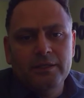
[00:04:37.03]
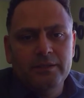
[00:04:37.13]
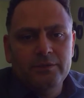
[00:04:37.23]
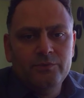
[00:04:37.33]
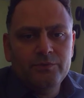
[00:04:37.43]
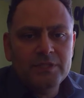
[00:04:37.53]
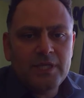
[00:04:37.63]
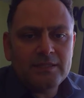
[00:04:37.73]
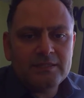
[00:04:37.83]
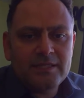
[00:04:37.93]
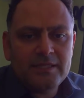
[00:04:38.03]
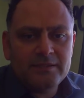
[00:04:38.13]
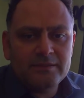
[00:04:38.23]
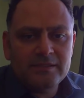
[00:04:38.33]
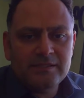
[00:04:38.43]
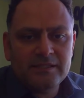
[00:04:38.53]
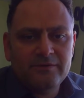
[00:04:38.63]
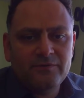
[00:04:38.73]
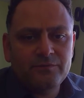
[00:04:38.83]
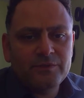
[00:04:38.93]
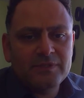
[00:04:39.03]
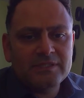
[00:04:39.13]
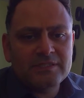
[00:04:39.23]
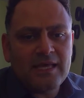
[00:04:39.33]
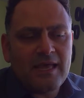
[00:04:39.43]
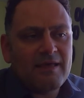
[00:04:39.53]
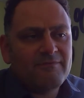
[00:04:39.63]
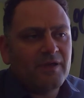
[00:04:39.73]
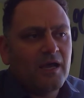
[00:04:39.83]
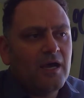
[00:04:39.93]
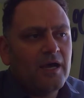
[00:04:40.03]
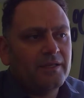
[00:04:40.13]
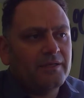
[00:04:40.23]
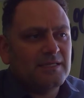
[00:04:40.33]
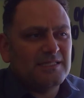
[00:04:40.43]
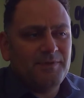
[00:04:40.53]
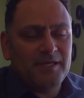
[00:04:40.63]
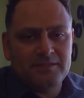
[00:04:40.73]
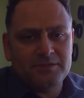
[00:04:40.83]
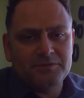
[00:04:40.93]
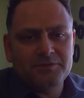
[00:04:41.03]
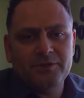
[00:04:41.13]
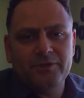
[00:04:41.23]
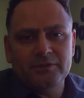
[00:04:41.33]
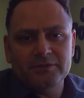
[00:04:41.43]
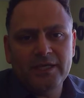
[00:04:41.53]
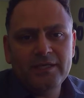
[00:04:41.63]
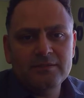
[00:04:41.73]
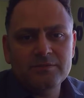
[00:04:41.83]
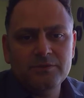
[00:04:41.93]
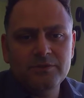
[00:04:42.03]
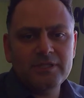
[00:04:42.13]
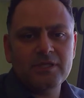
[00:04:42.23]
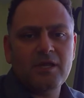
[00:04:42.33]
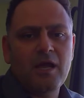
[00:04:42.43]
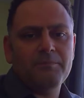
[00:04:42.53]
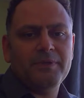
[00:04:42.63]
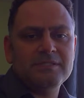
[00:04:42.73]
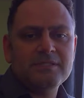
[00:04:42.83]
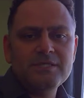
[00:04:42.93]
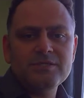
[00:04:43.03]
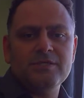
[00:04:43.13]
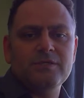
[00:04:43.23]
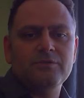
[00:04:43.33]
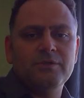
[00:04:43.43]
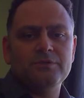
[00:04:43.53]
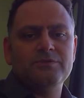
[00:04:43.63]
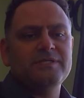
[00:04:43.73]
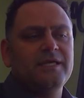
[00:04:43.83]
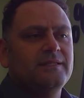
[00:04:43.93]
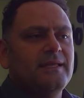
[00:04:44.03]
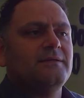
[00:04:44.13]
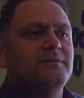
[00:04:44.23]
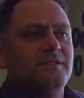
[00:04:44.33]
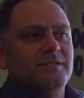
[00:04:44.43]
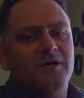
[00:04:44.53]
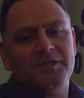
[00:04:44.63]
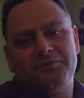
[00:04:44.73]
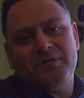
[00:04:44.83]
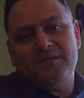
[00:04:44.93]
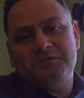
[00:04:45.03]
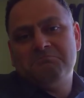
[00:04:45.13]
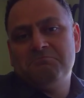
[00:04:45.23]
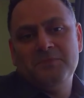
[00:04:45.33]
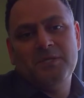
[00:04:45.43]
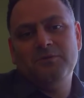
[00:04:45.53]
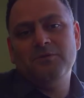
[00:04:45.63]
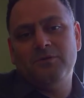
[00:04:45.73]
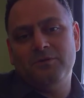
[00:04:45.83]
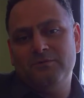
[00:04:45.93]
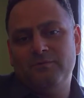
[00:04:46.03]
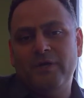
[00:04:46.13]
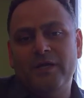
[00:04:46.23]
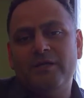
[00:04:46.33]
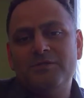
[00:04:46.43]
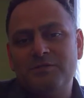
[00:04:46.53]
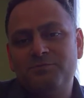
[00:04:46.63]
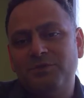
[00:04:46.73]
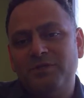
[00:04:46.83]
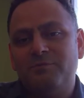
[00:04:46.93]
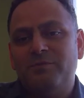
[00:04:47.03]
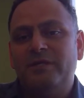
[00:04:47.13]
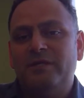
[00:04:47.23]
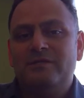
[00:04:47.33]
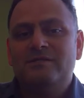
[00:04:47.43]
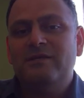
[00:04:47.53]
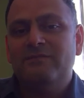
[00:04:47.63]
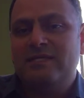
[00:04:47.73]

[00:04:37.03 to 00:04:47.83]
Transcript: you would not take the risk if you wouldn't have a higher expected return, right? So you need a compensation in order to take that risk. Otherwise, why not just putting the money in the savings